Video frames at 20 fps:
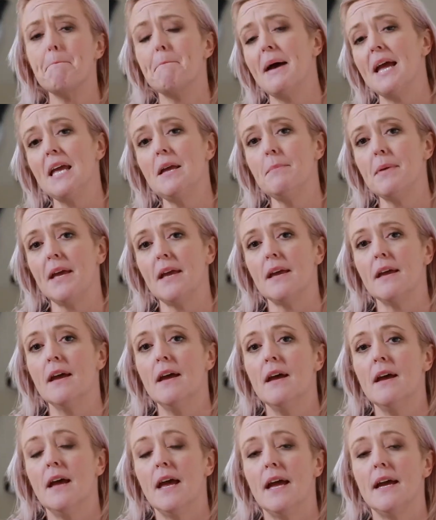Maybe
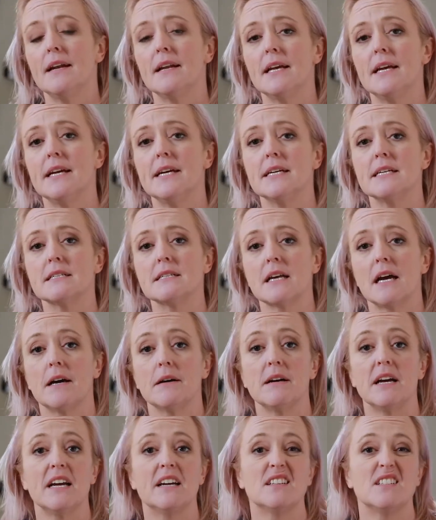it is
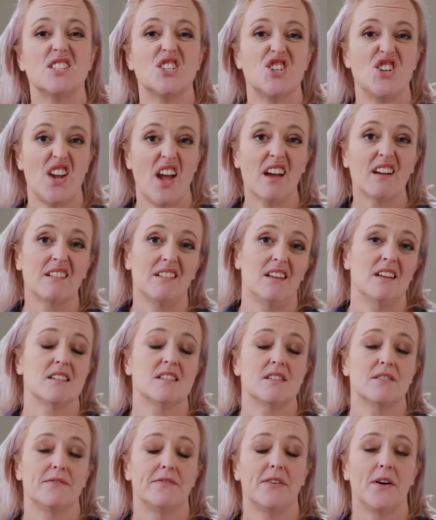uh, a
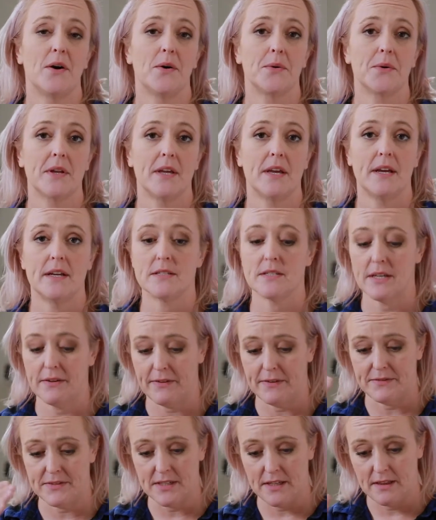checklist for older kids
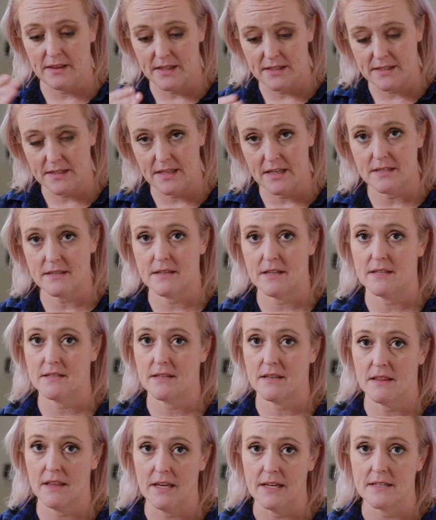if I've done this, this,
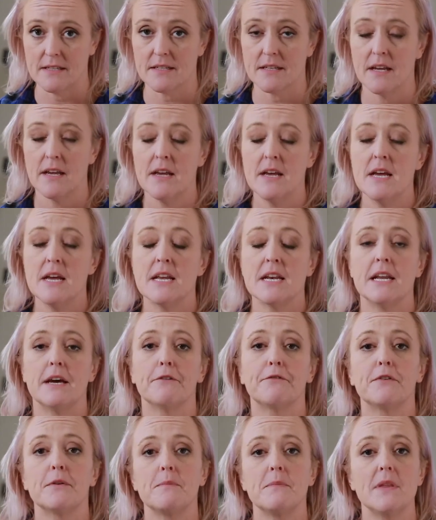this, and this.
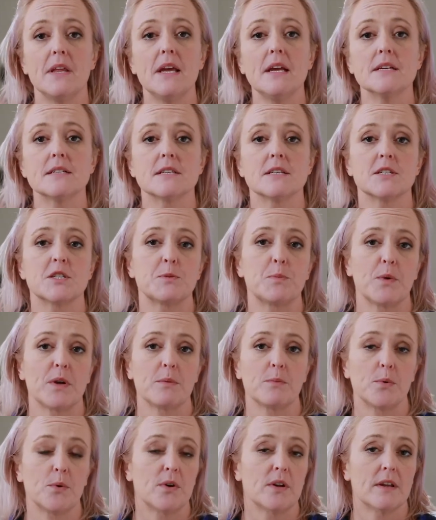Now, from this,
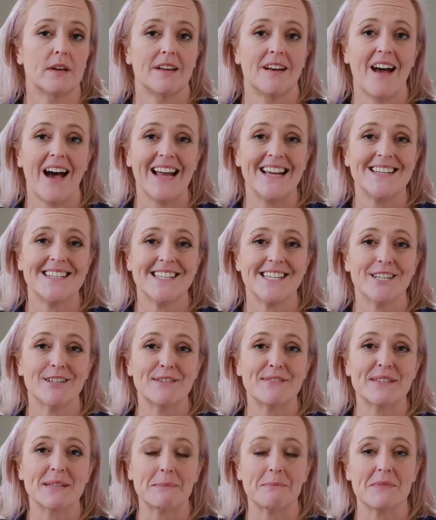springboarding an
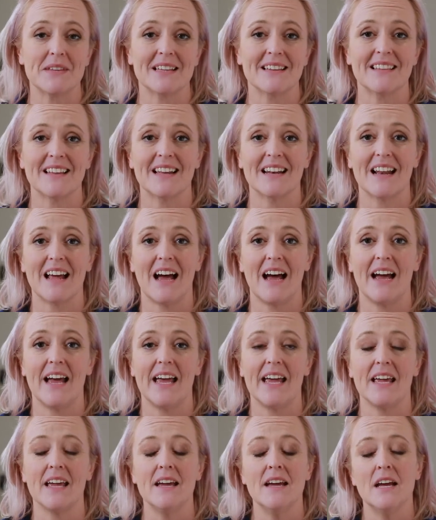idea of something that
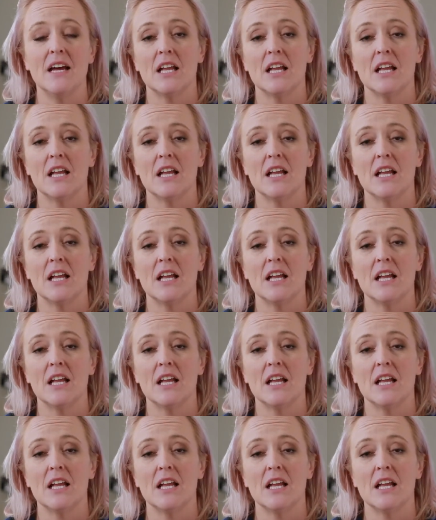I